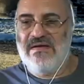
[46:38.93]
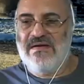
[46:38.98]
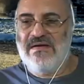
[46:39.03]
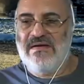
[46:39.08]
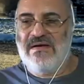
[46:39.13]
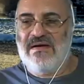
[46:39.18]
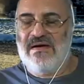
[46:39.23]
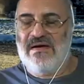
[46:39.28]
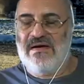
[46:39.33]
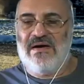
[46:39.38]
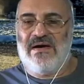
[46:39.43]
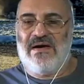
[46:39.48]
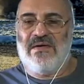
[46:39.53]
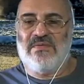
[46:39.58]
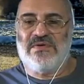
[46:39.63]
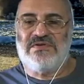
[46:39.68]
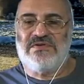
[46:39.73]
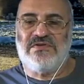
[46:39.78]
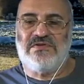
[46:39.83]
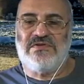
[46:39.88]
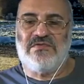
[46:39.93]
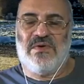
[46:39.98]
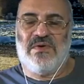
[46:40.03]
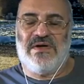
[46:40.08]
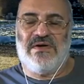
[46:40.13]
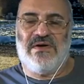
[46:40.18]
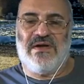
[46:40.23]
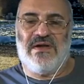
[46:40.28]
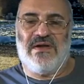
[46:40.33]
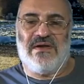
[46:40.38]
I was just
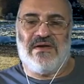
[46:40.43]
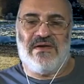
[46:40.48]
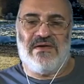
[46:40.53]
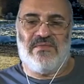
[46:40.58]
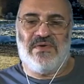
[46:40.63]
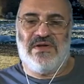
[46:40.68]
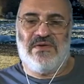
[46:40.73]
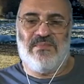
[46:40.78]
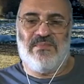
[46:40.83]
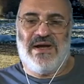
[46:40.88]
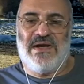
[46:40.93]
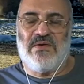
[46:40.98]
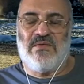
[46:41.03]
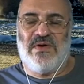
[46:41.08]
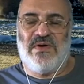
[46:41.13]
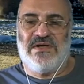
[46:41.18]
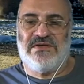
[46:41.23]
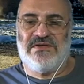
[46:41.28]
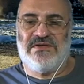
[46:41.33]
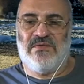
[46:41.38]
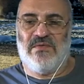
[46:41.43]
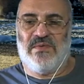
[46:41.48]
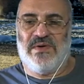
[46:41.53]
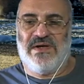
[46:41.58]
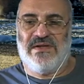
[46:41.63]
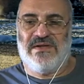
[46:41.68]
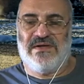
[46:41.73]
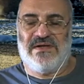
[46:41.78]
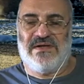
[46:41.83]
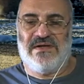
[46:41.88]
wondering with my question
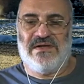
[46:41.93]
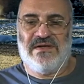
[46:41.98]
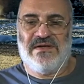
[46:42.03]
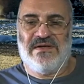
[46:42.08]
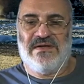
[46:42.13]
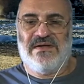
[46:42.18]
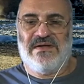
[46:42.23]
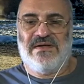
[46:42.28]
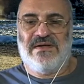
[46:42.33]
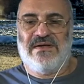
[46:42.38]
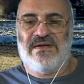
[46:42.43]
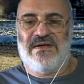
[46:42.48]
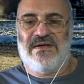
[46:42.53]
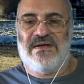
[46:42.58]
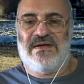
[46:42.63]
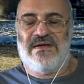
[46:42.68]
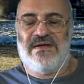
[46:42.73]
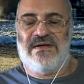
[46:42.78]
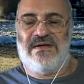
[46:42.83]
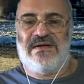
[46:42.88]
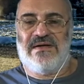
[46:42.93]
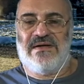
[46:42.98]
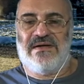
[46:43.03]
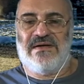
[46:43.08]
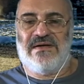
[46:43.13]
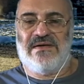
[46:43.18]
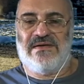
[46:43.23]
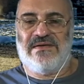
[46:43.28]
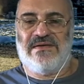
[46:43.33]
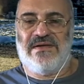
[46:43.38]
whether
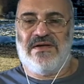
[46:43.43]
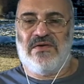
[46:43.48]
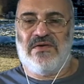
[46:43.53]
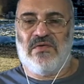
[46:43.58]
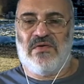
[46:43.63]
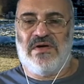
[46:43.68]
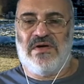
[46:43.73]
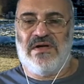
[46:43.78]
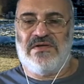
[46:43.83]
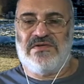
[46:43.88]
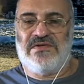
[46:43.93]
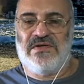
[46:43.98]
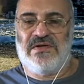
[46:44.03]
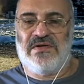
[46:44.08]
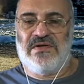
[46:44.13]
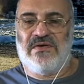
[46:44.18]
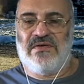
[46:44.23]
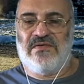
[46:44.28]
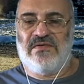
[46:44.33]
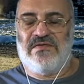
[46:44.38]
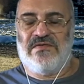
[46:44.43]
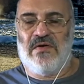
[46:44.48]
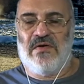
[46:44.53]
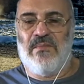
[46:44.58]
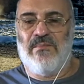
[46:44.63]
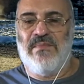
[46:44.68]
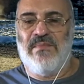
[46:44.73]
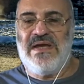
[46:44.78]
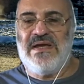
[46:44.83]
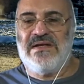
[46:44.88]
in order to, so
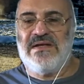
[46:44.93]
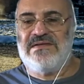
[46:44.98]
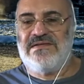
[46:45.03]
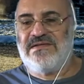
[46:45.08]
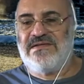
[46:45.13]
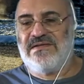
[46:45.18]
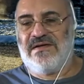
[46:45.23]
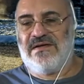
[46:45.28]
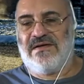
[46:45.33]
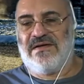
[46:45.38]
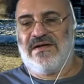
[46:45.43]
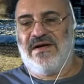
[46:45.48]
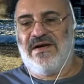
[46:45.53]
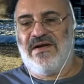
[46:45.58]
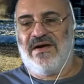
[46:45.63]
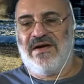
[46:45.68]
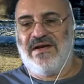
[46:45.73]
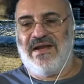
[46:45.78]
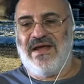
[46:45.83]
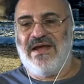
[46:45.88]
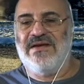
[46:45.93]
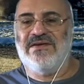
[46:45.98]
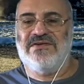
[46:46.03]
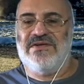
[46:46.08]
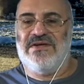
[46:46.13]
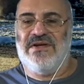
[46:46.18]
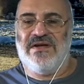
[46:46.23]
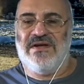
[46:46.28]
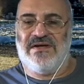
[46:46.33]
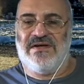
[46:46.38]
MIDs are not
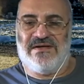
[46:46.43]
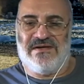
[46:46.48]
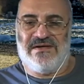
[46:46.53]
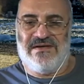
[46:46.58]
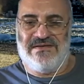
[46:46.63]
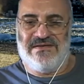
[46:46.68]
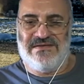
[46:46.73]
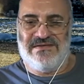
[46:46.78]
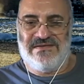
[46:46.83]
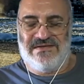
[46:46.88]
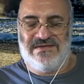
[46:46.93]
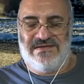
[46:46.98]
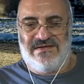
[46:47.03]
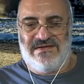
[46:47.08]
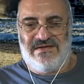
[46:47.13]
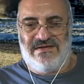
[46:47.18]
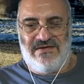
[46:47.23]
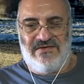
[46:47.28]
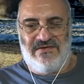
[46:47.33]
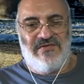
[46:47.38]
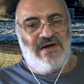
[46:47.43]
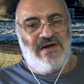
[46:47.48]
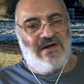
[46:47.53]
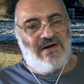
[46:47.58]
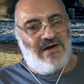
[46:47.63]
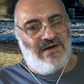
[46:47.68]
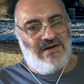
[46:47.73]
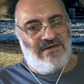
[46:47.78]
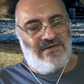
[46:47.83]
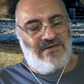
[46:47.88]
engineered. If I
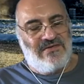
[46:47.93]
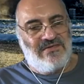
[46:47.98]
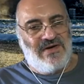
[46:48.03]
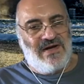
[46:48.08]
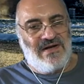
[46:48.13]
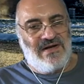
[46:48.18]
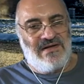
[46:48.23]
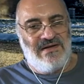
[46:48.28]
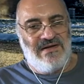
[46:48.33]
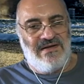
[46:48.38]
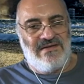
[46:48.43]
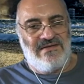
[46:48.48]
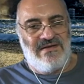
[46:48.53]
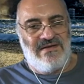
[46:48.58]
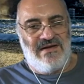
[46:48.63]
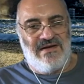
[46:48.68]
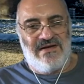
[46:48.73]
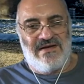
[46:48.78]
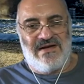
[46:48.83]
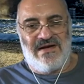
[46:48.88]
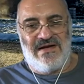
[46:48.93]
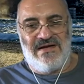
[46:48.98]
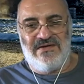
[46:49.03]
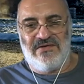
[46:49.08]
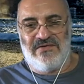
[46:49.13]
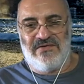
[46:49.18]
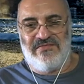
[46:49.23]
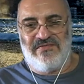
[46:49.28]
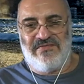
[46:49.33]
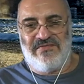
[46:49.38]
got it correctly, they kind
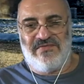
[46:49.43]
of